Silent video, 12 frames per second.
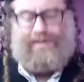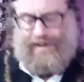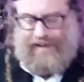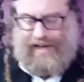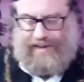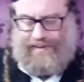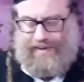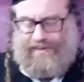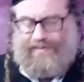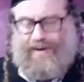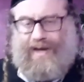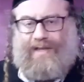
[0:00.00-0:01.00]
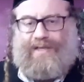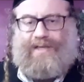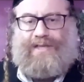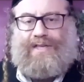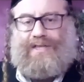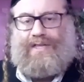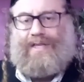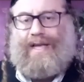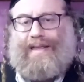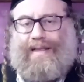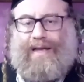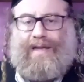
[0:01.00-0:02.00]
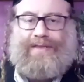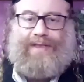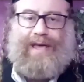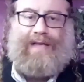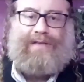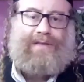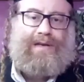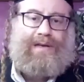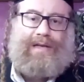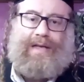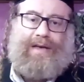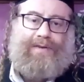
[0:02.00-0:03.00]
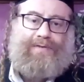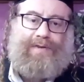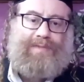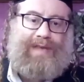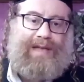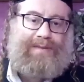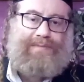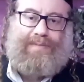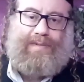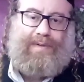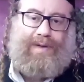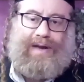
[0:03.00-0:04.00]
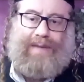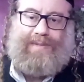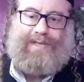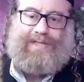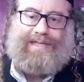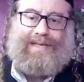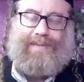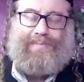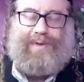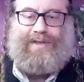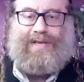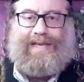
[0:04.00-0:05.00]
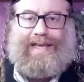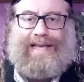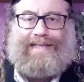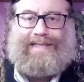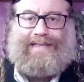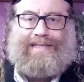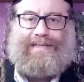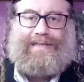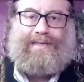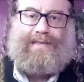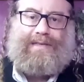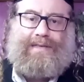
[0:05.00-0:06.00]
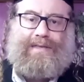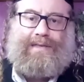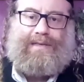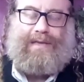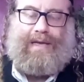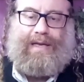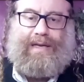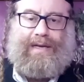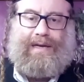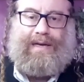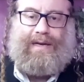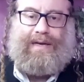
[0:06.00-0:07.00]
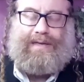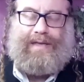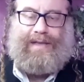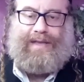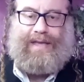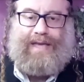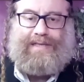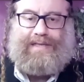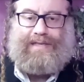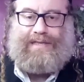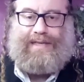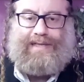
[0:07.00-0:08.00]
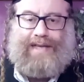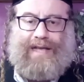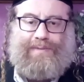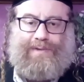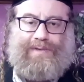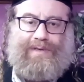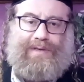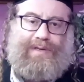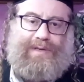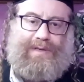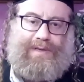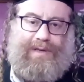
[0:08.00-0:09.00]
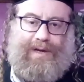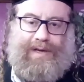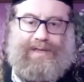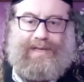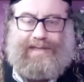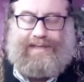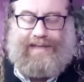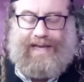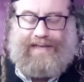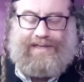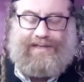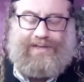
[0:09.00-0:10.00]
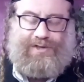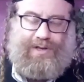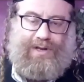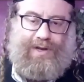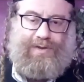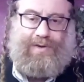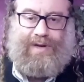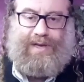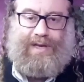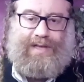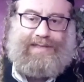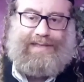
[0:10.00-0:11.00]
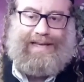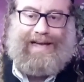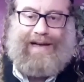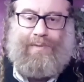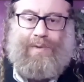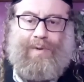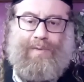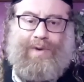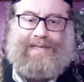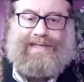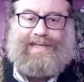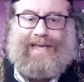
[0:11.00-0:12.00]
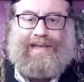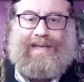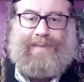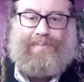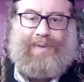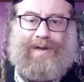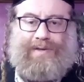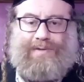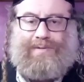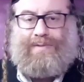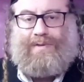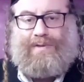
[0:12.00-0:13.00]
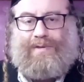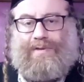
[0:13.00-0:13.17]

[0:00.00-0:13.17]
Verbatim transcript: So that was final decision. And uh, then uh, from then, uh, rabbis just compare the cases like uh, the, the cases in the Talmud, uh, the cases in Shulchan Aruch, and see what it can compare to.